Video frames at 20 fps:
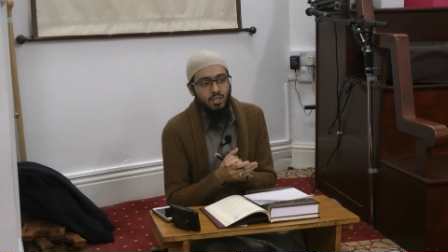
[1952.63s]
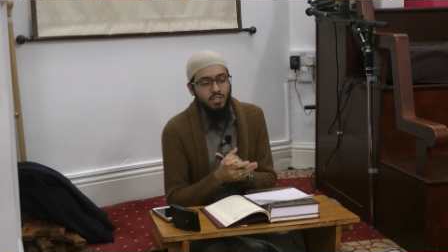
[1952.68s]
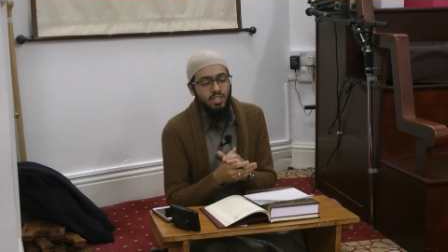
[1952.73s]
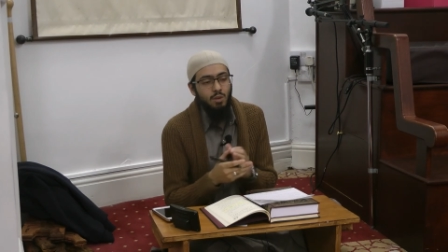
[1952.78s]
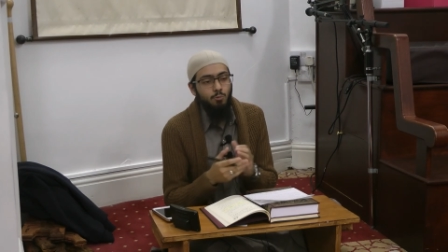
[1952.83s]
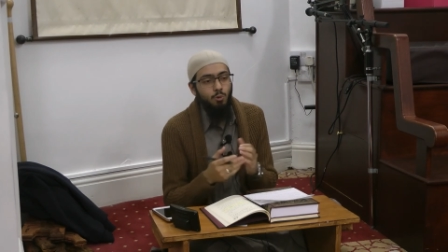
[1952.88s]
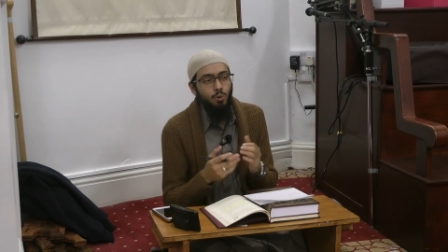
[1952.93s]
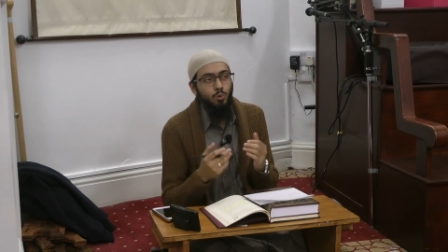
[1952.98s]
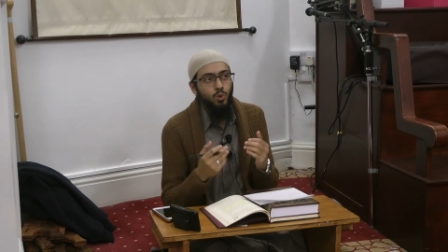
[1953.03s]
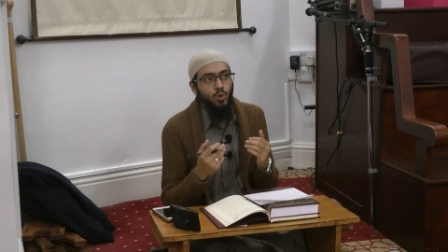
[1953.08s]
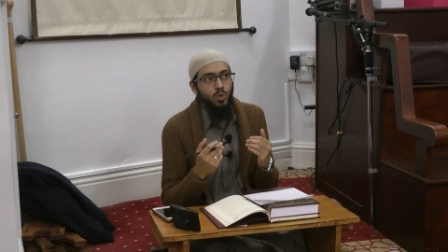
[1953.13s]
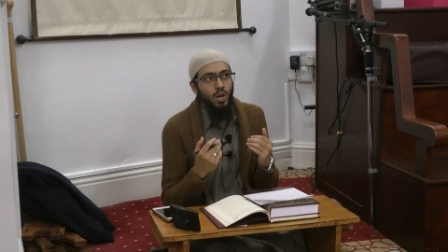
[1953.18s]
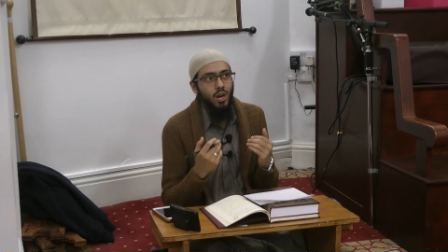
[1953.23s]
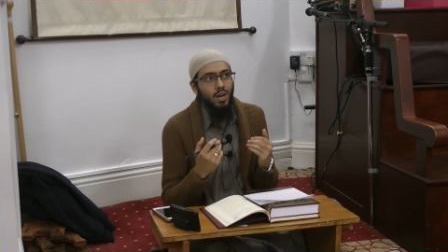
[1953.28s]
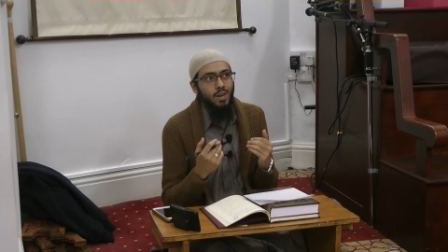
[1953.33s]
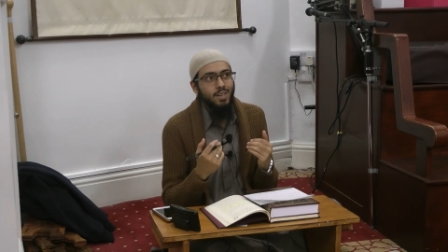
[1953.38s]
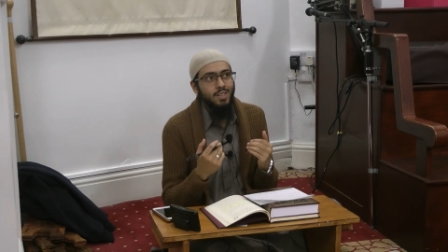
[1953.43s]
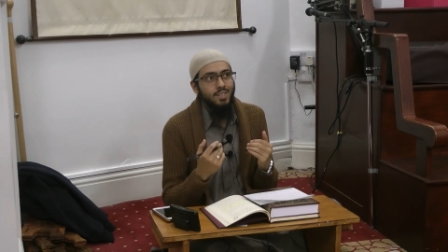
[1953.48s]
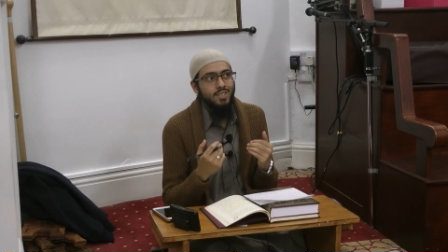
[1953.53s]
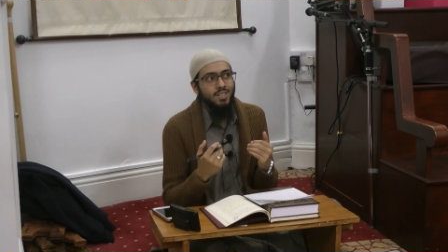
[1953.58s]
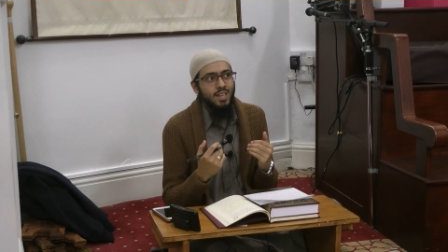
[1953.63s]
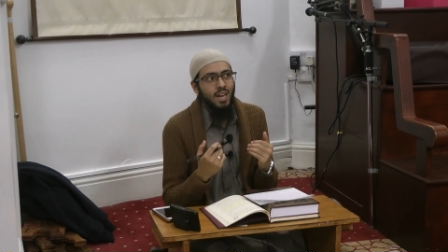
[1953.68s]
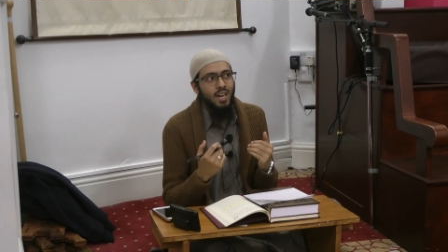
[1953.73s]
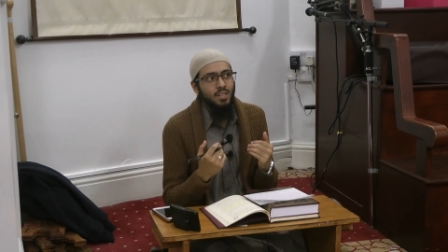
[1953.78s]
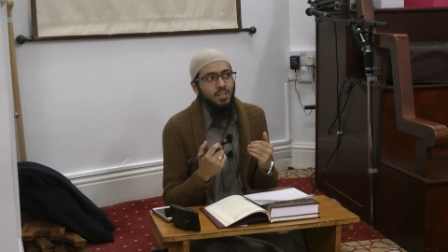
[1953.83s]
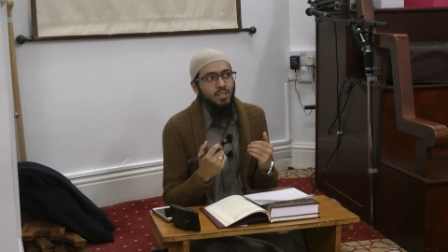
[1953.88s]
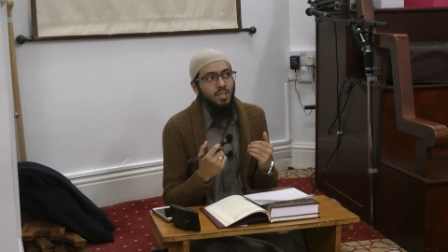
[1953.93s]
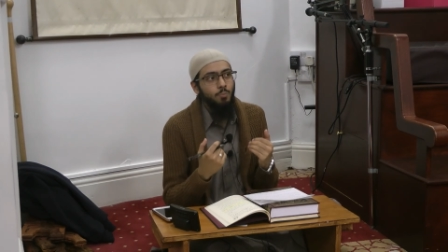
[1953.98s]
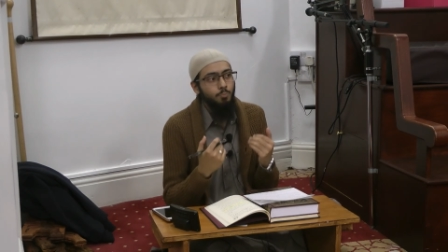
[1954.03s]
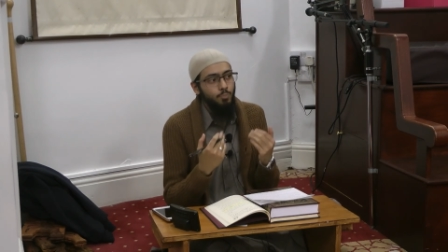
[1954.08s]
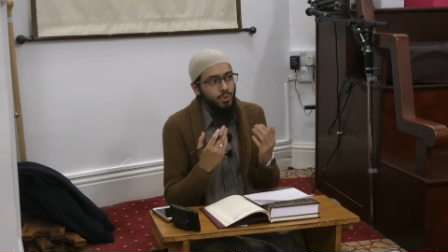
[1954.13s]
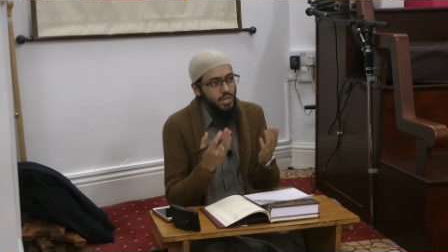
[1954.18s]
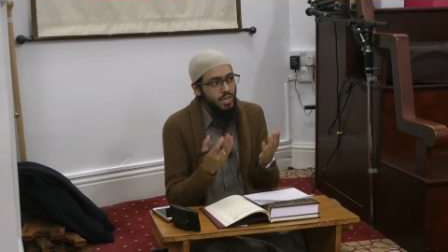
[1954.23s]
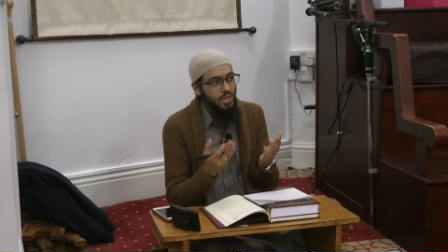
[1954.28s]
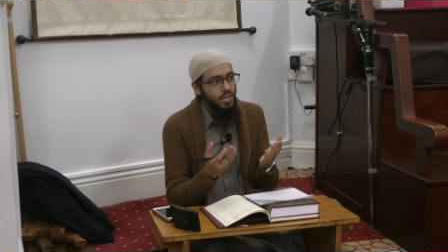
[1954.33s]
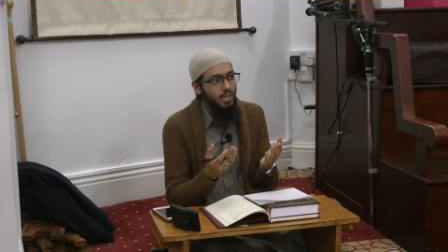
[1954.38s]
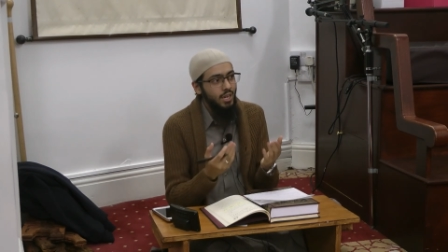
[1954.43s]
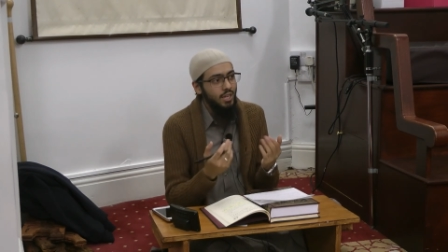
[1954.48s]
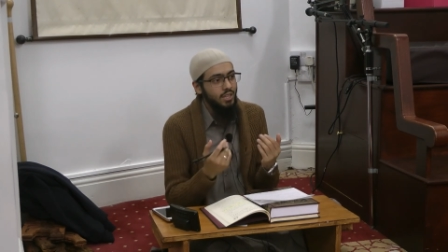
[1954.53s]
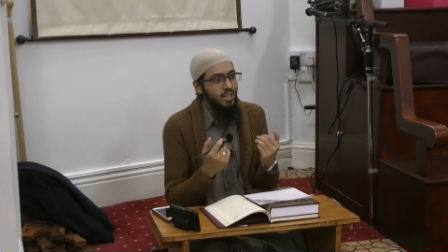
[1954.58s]
the same way we do not understand the
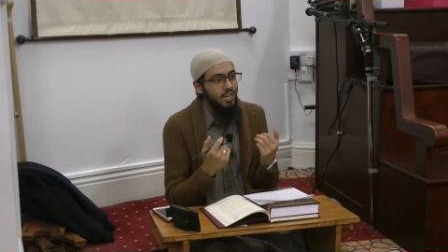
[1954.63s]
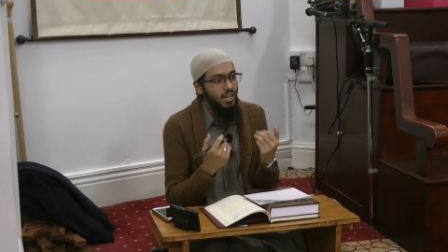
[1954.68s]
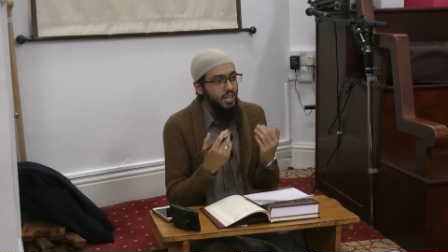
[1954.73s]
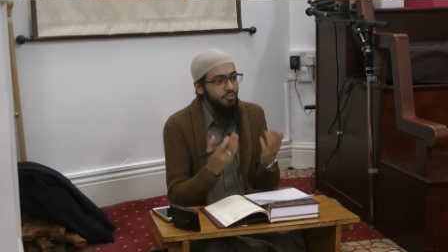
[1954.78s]
being and the